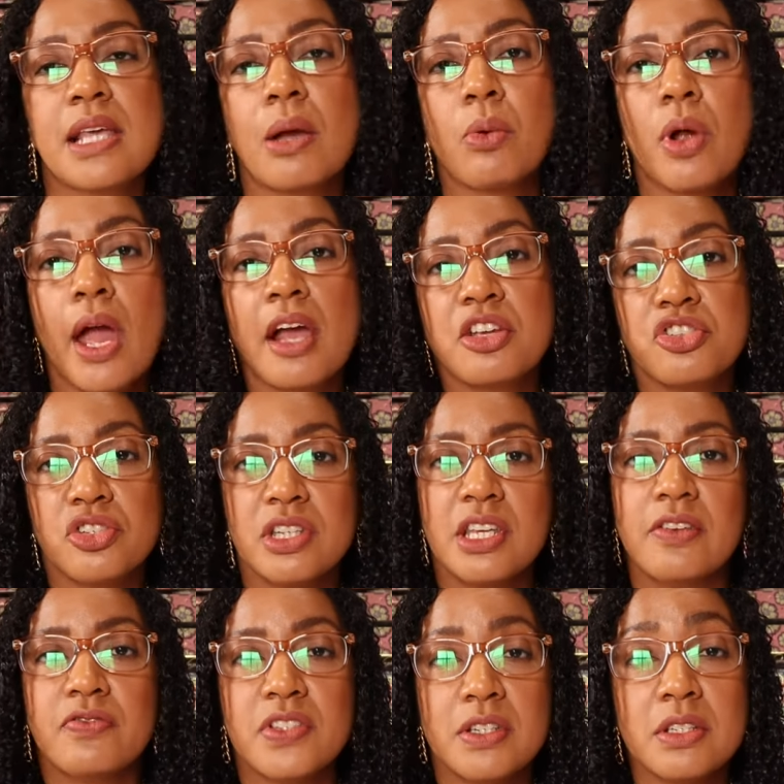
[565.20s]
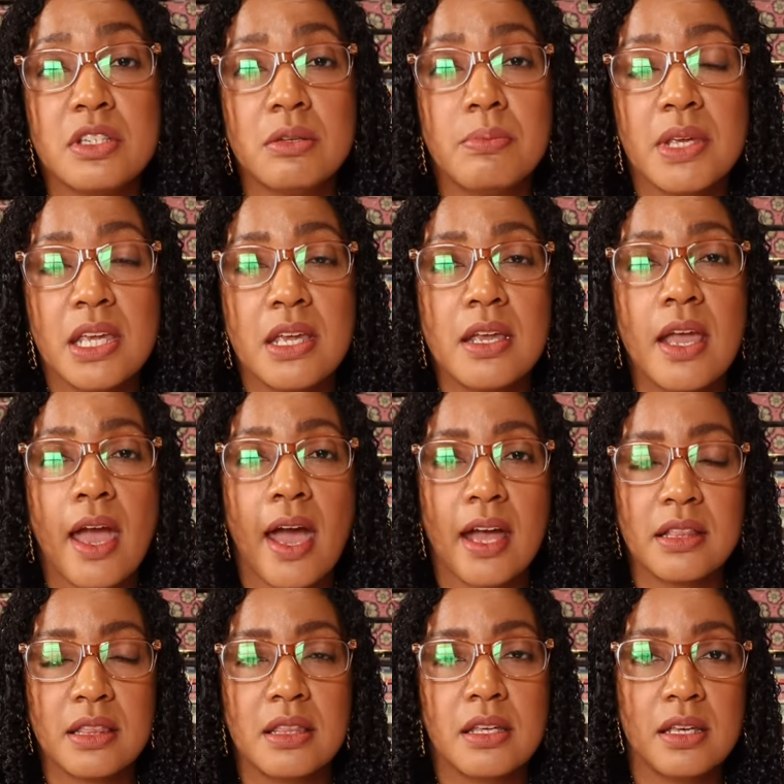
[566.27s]
that were actually gifted to me
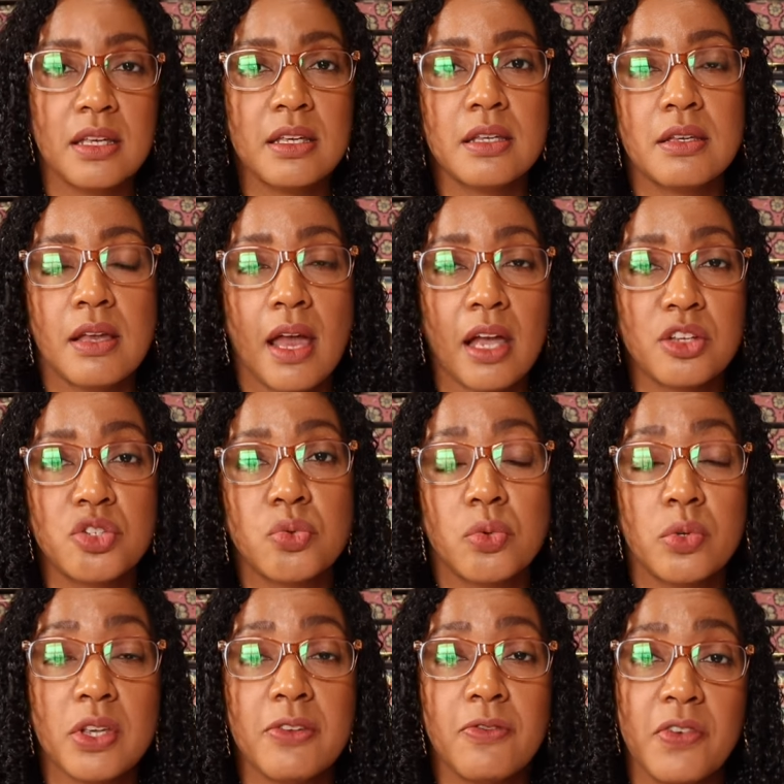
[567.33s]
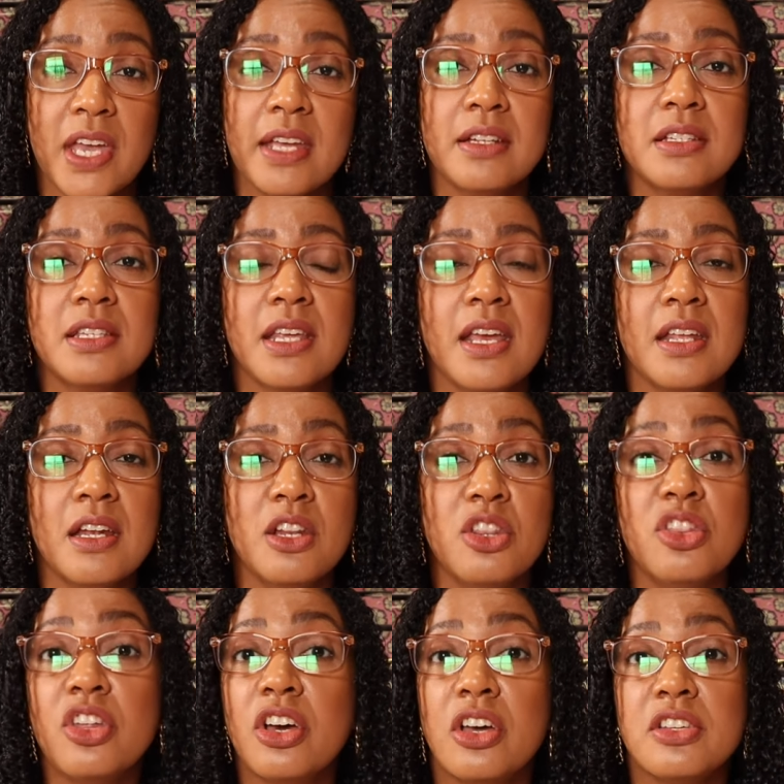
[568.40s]
at the actual event
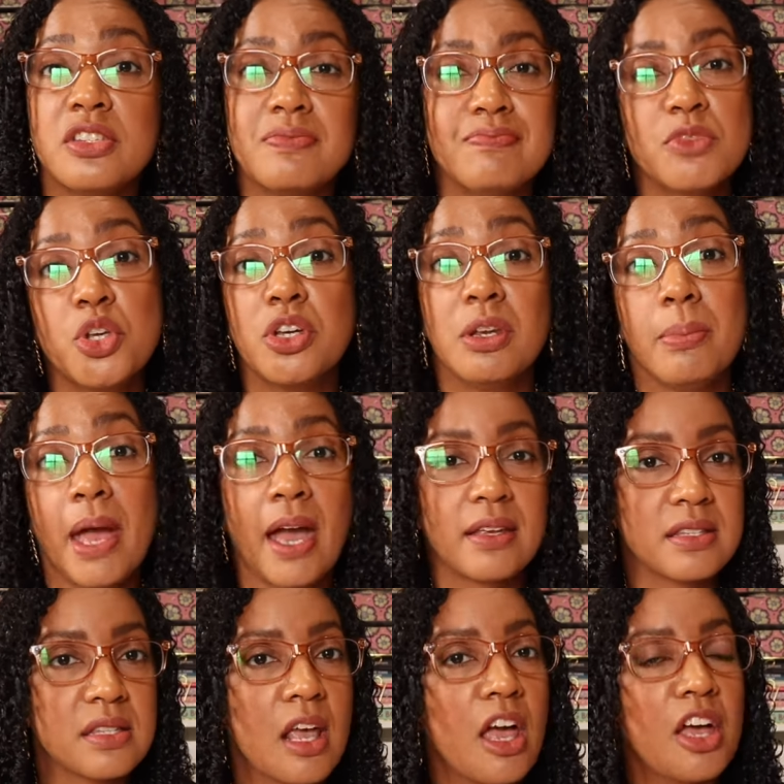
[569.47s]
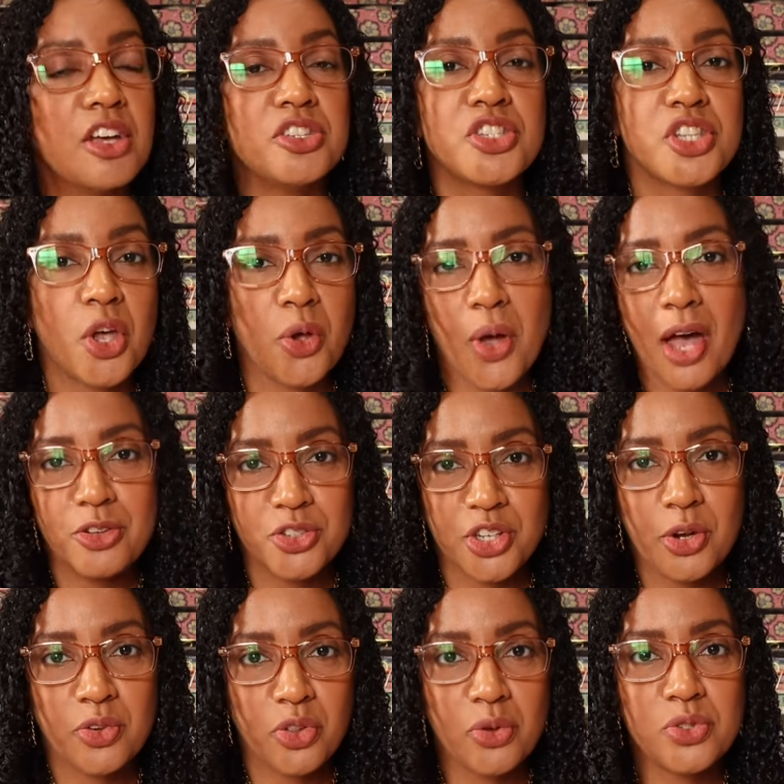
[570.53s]
in the goodie bags. So I'll
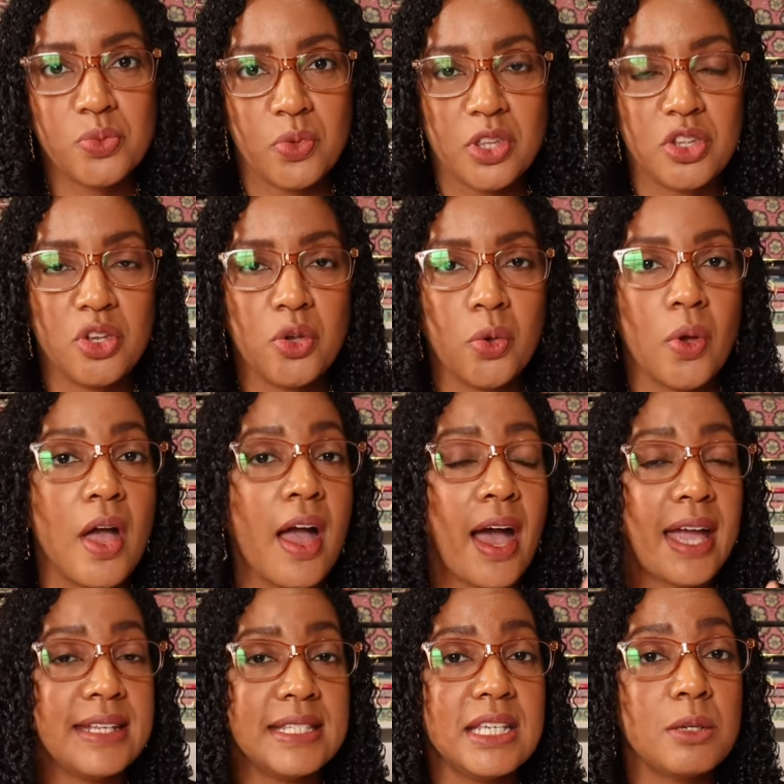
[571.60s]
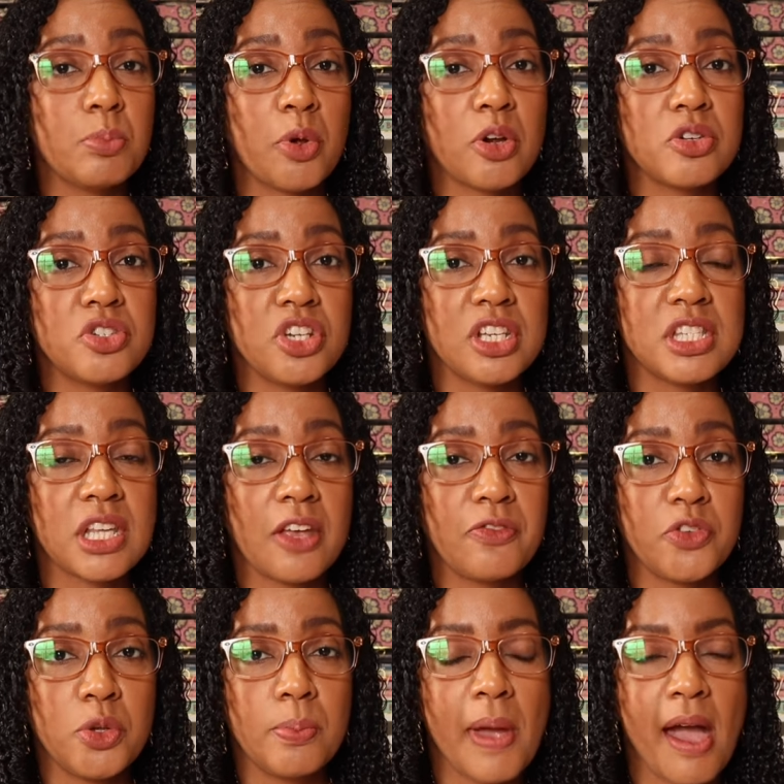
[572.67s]
share those with you. I did purchase a
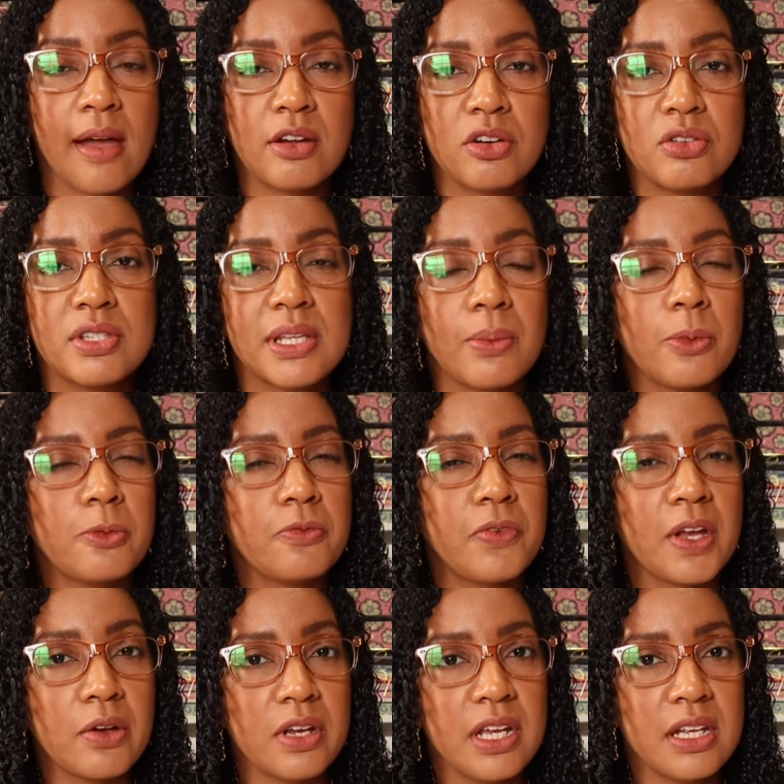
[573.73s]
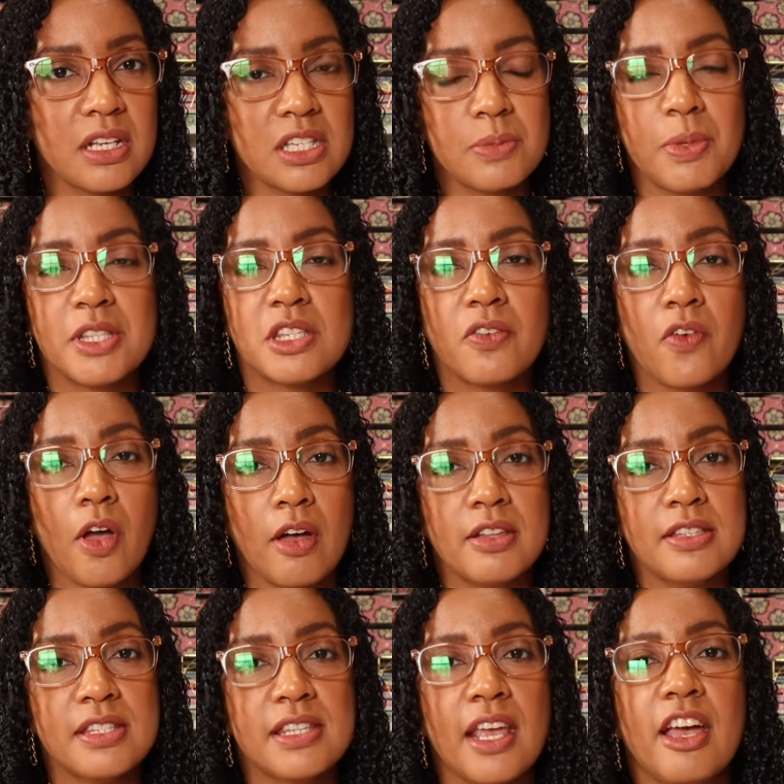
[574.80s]
few patterns that were very inexpensive
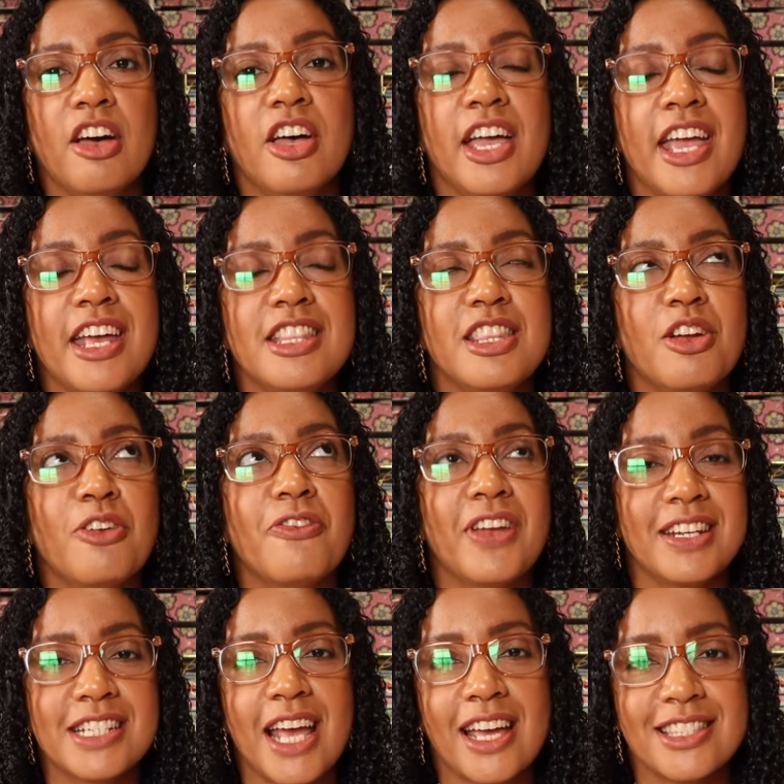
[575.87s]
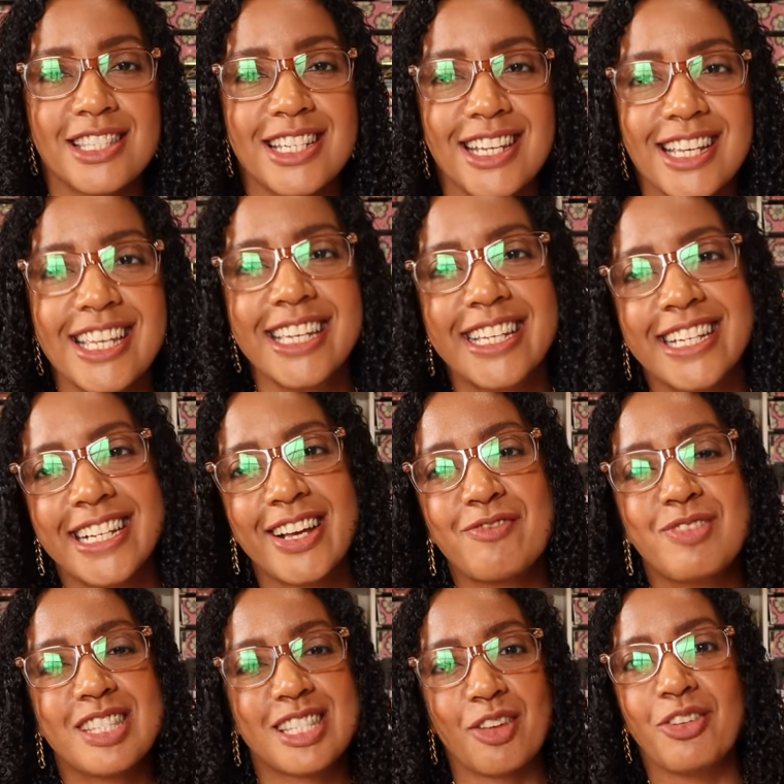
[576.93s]
on sale, and they're fantastic.
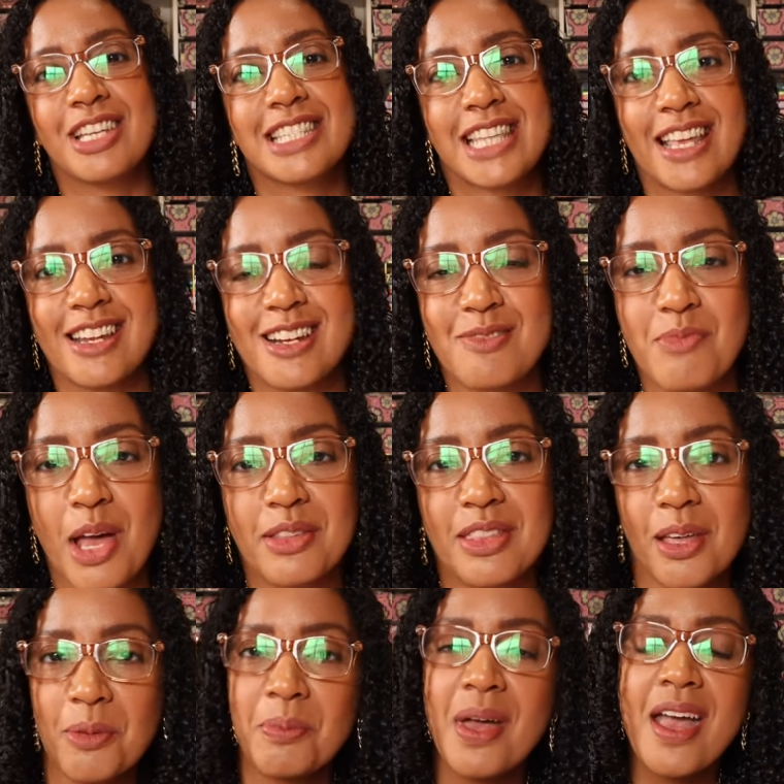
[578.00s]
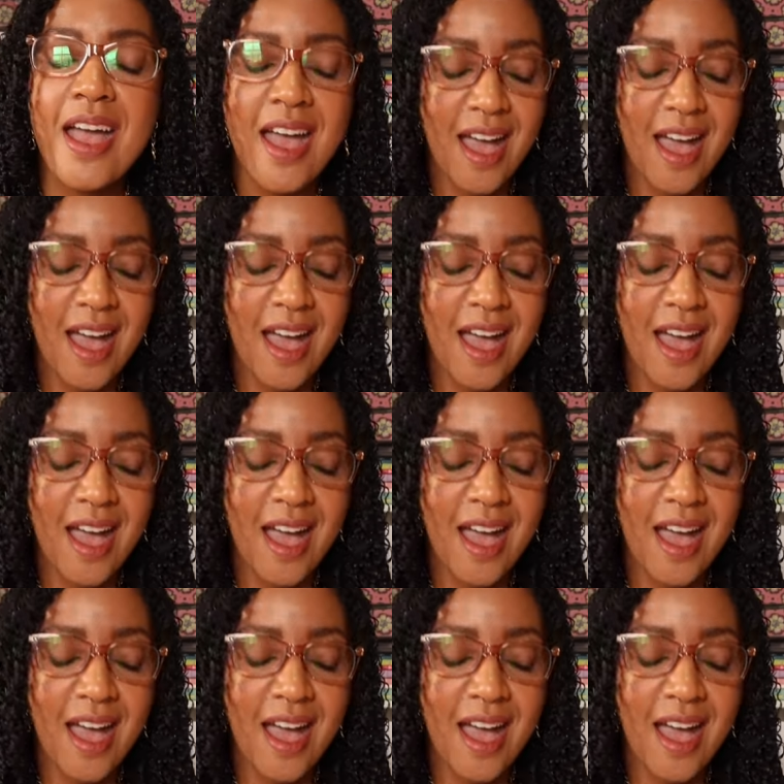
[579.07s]
I'm so excited about them.